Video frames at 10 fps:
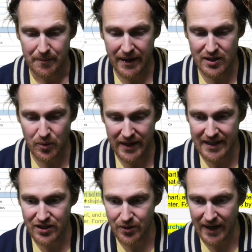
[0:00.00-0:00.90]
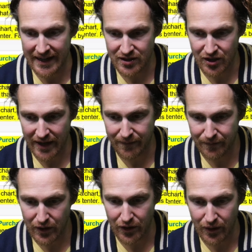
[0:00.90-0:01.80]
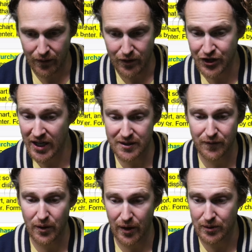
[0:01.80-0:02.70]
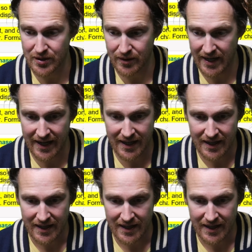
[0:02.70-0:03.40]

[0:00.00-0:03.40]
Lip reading: because we need to insert a footer just for those, okay?